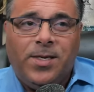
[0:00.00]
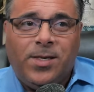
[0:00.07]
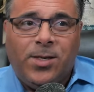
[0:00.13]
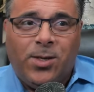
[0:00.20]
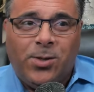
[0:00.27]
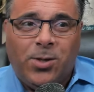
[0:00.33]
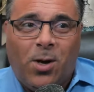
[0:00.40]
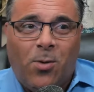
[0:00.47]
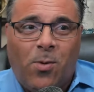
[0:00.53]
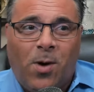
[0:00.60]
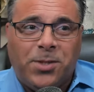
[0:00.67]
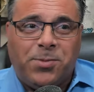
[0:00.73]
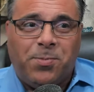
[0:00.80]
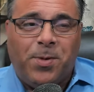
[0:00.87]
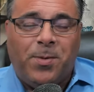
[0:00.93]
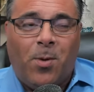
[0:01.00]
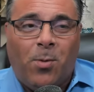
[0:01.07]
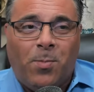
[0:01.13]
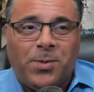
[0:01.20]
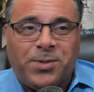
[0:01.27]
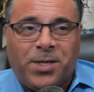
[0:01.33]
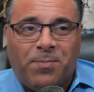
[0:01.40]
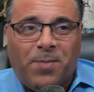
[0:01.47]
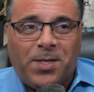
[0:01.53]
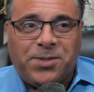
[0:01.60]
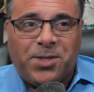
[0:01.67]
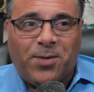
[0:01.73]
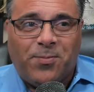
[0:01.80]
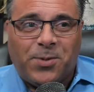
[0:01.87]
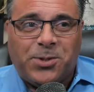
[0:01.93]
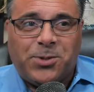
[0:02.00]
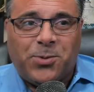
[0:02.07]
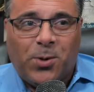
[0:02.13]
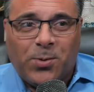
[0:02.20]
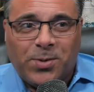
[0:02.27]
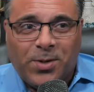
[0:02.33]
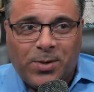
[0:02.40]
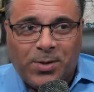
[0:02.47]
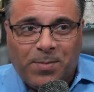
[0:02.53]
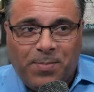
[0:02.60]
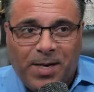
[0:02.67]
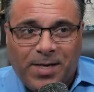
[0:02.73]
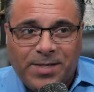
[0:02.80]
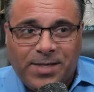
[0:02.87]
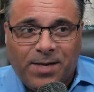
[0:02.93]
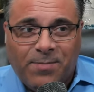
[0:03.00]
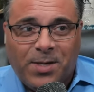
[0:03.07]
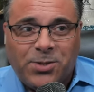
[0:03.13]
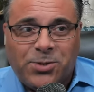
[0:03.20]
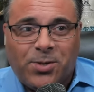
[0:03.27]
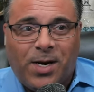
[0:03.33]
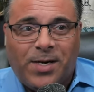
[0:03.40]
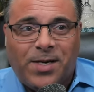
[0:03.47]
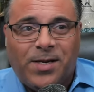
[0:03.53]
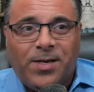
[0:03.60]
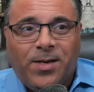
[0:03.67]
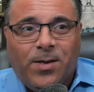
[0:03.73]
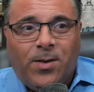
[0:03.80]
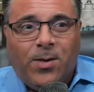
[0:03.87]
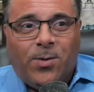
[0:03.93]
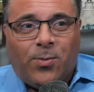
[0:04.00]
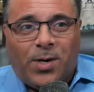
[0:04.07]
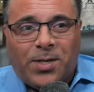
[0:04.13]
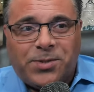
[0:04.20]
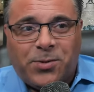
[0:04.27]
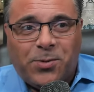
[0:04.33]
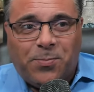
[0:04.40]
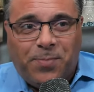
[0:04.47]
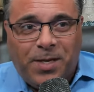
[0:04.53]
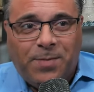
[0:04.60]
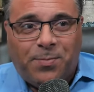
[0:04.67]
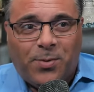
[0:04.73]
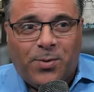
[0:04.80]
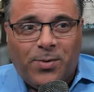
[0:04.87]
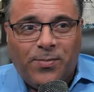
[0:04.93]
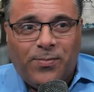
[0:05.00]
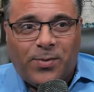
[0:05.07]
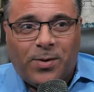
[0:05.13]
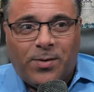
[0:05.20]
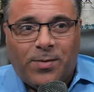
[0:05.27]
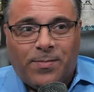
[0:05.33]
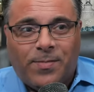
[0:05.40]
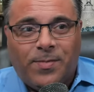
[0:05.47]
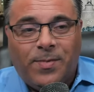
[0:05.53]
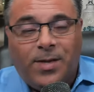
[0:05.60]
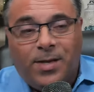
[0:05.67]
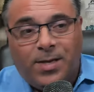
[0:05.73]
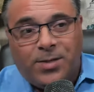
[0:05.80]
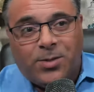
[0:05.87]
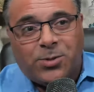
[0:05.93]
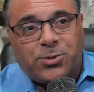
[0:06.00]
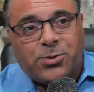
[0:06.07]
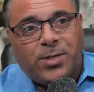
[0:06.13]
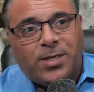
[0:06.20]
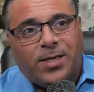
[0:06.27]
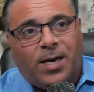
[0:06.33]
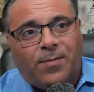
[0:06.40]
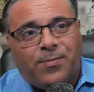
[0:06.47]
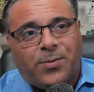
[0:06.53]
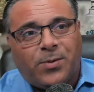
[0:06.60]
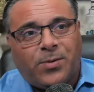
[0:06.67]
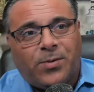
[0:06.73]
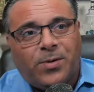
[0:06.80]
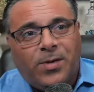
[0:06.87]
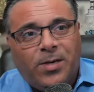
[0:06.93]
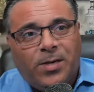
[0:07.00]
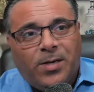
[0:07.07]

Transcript: You, y'all watch me almost give myself a stroke during the pandemic trying to rescue people from hitting the street after